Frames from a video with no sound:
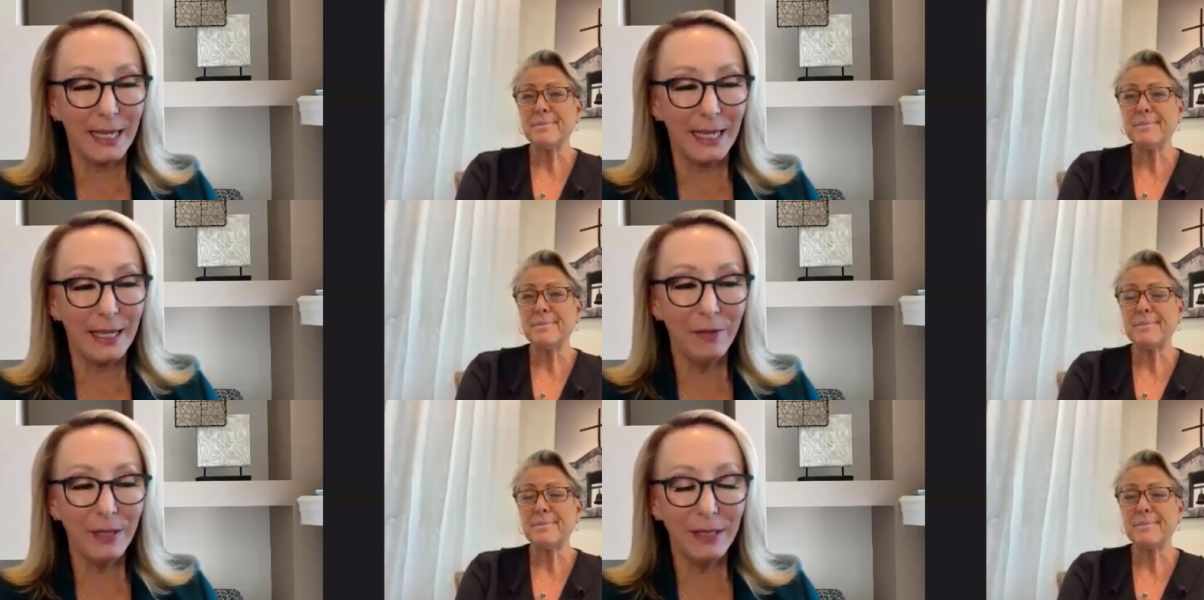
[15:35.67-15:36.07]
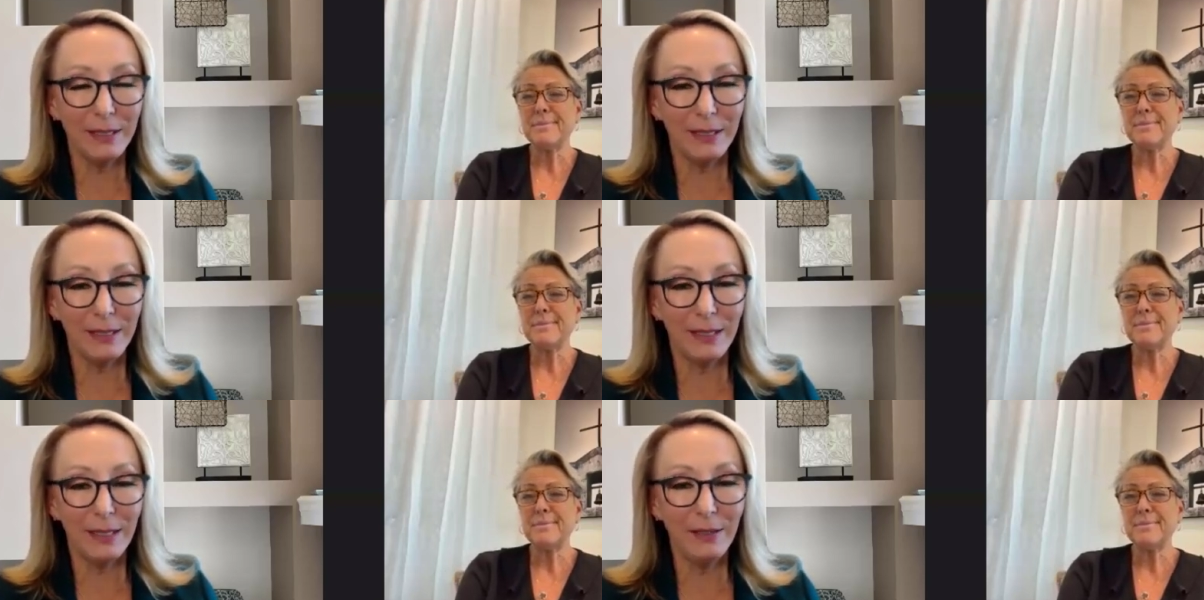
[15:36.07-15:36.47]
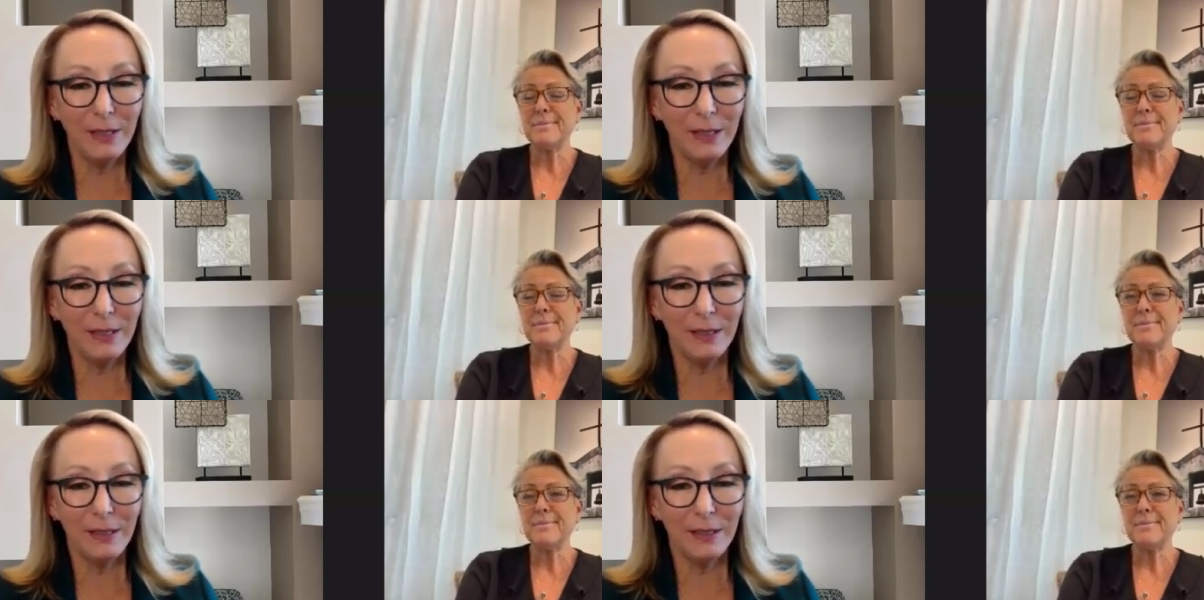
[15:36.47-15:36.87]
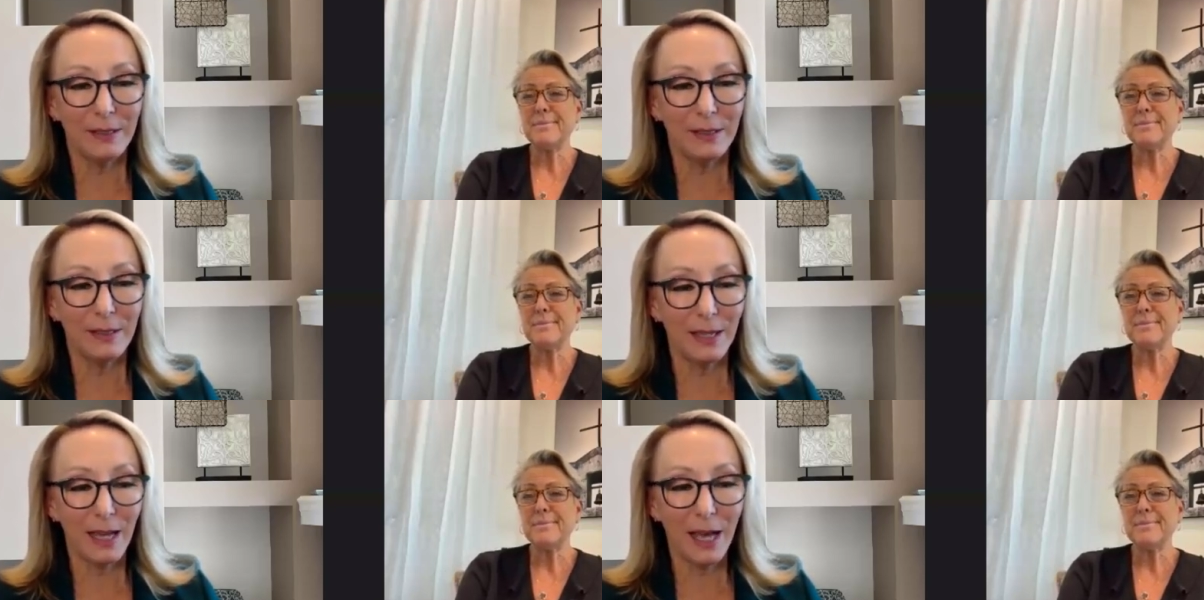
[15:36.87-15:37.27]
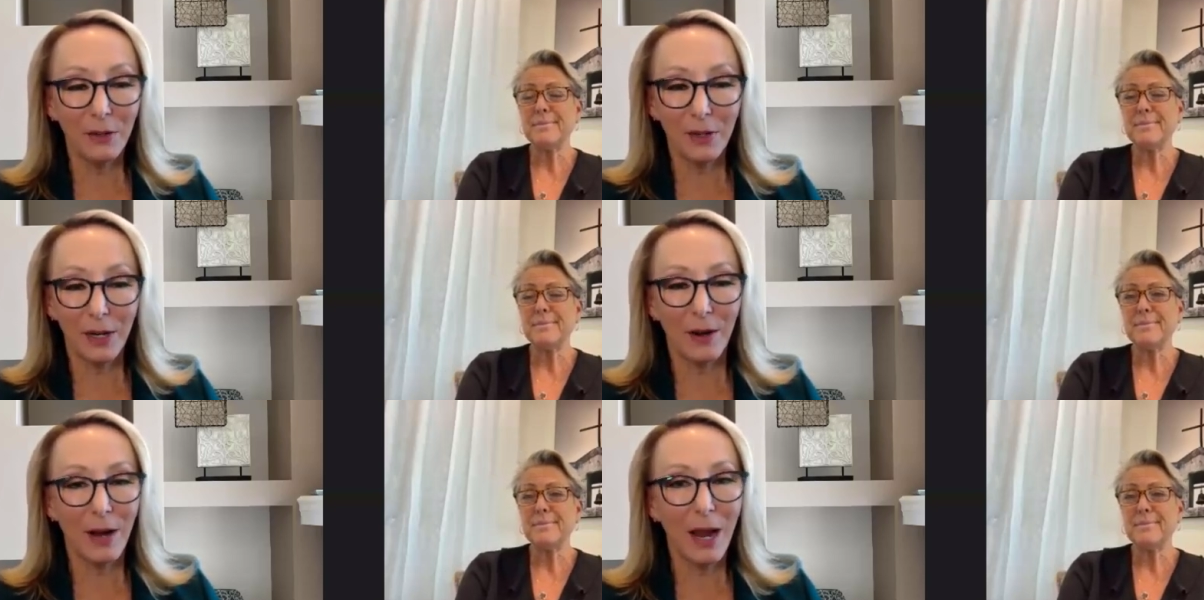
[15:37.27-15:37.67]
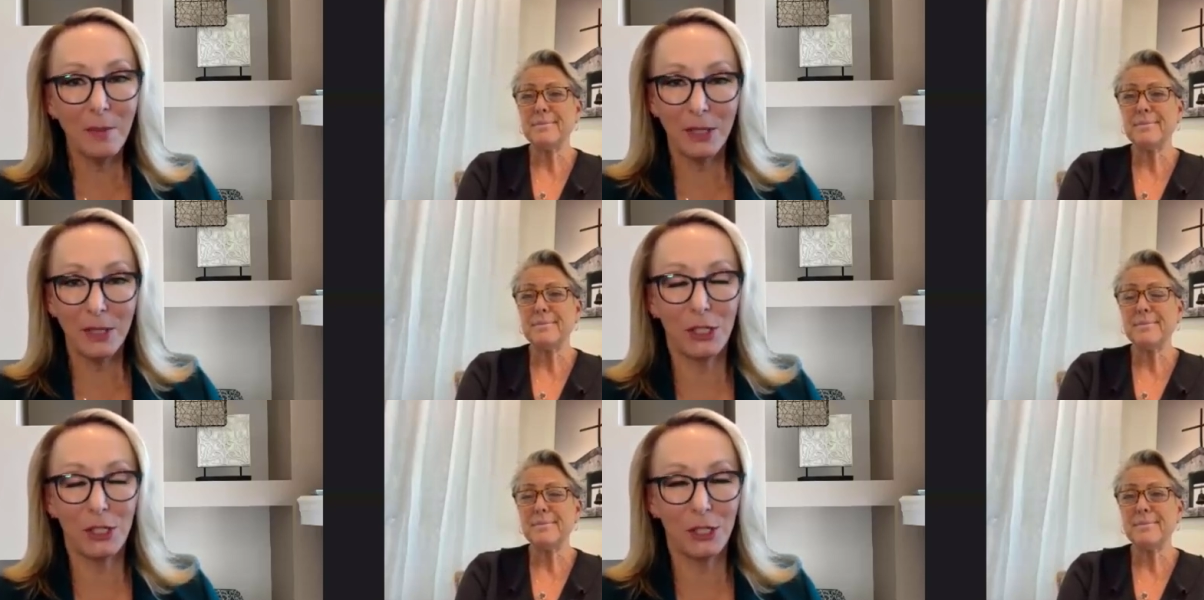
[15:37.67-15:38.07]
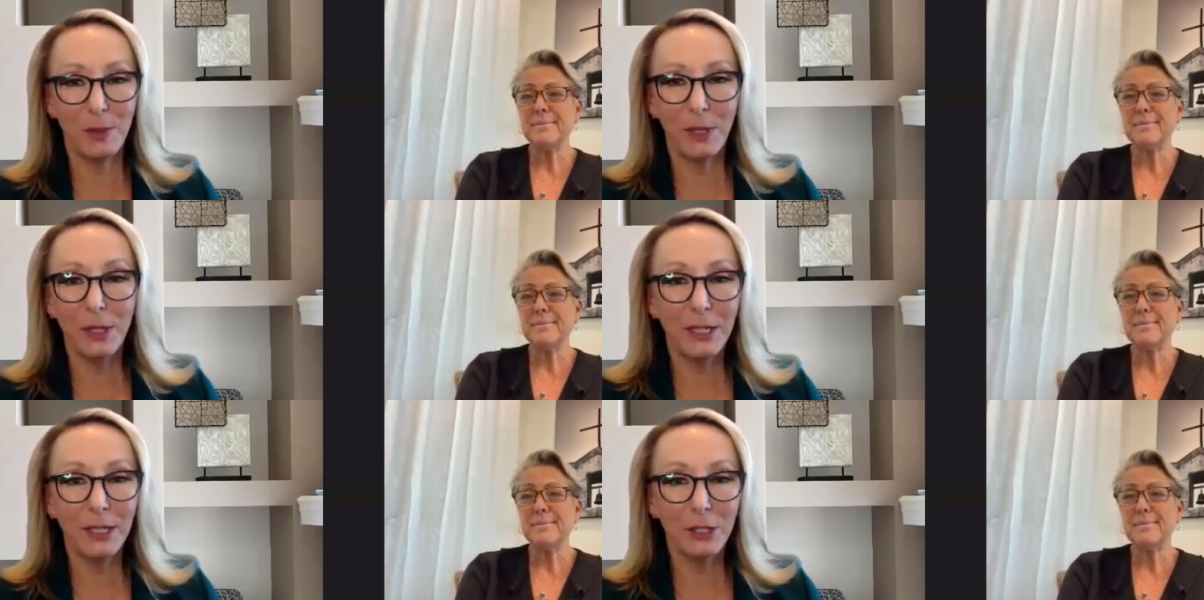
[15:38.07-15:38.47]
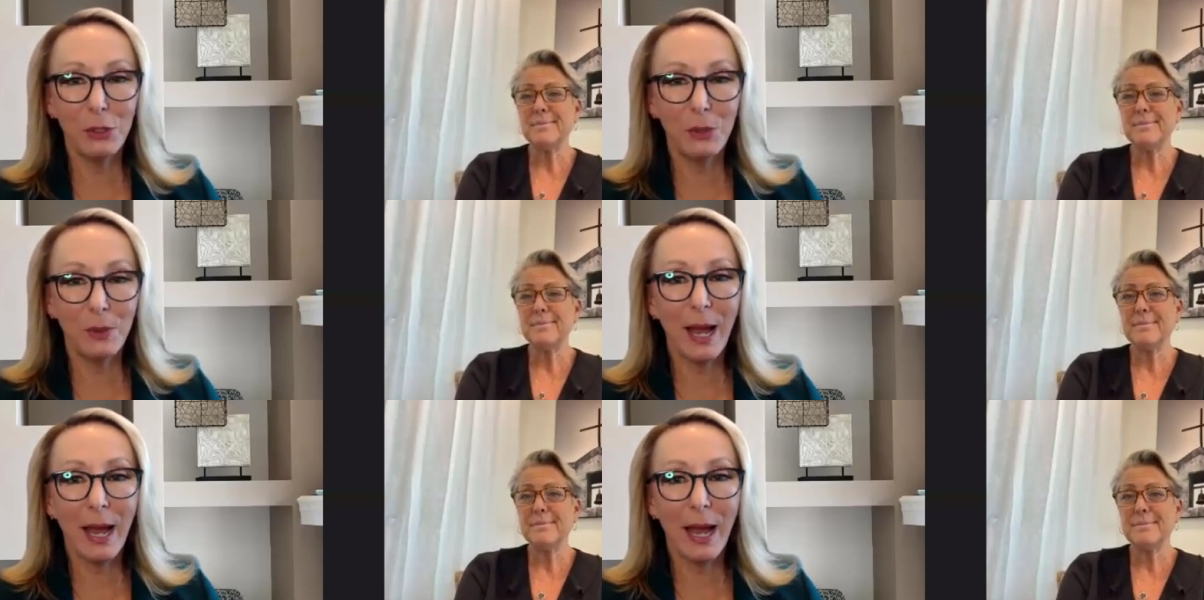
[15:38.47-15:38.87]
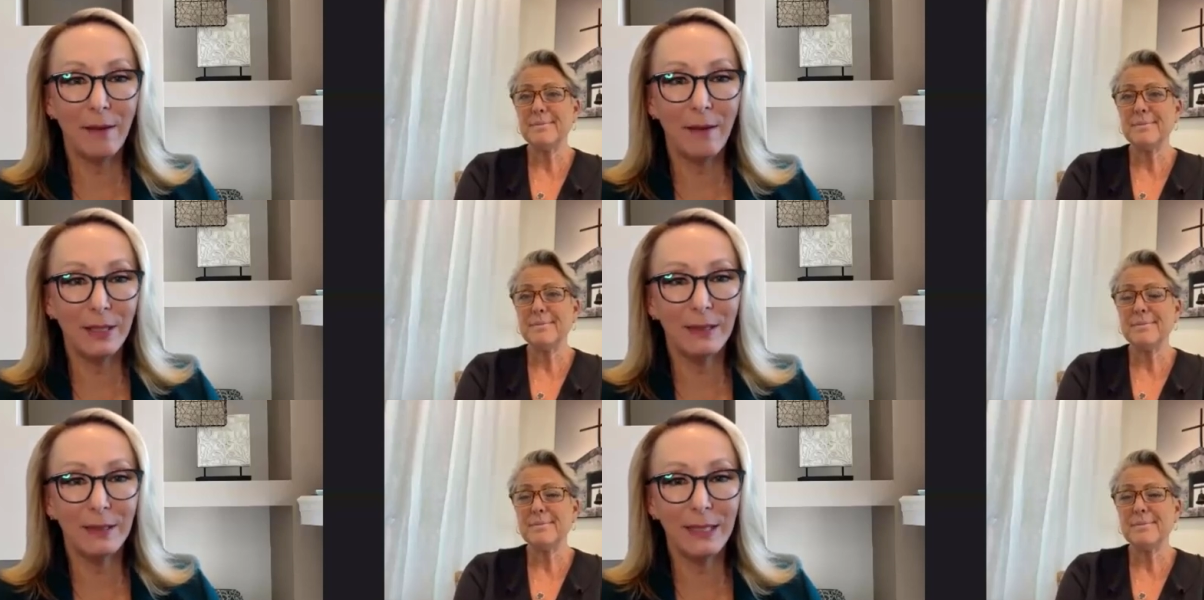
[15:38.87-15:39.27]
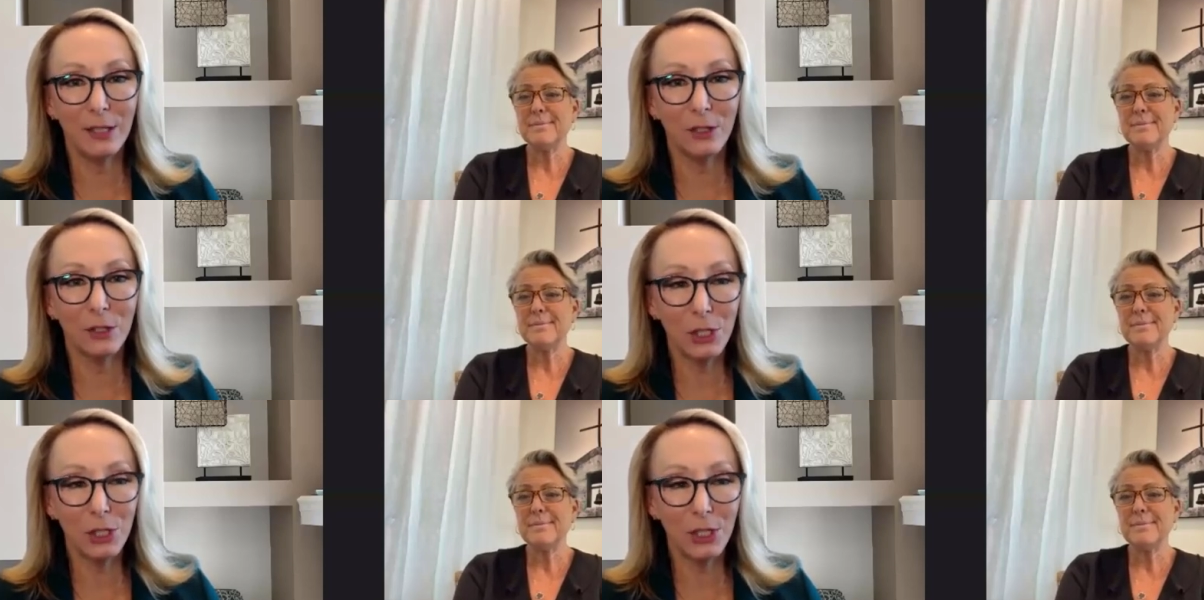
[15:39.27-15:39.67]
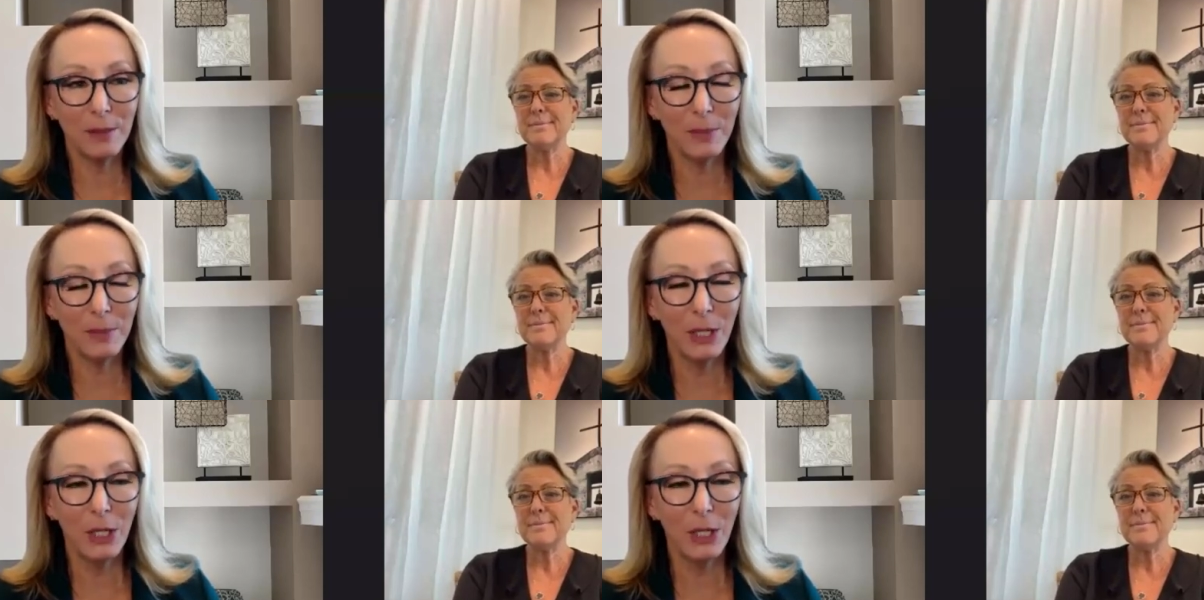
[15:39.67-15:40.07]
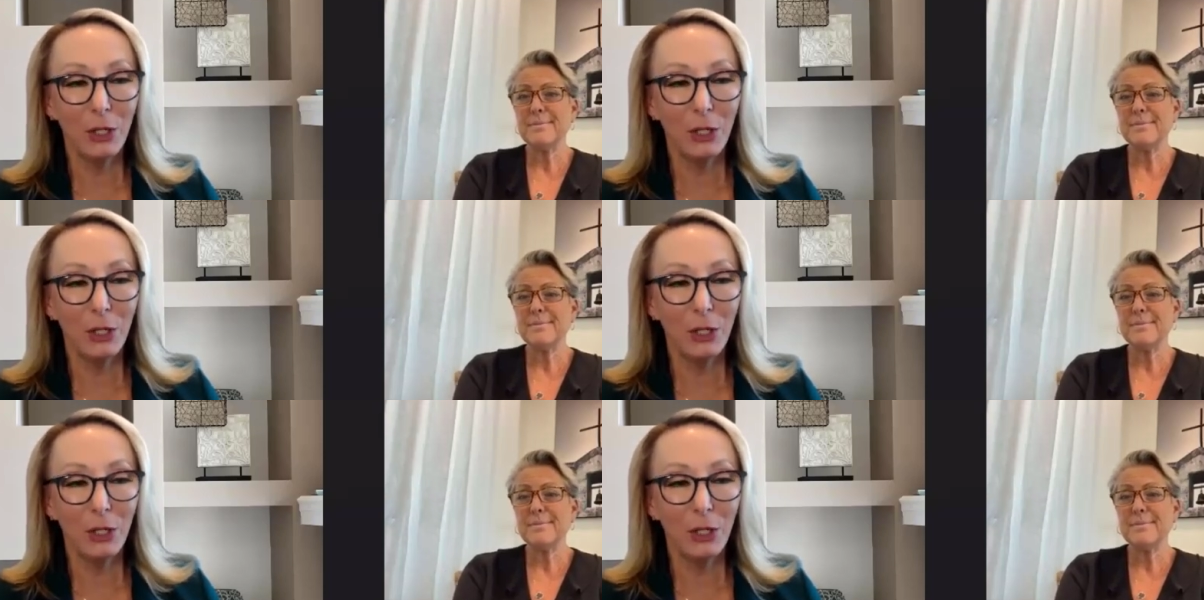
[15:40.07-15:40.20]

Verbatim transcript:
Speaker 1: even even I don't care how much experience you have in leadership,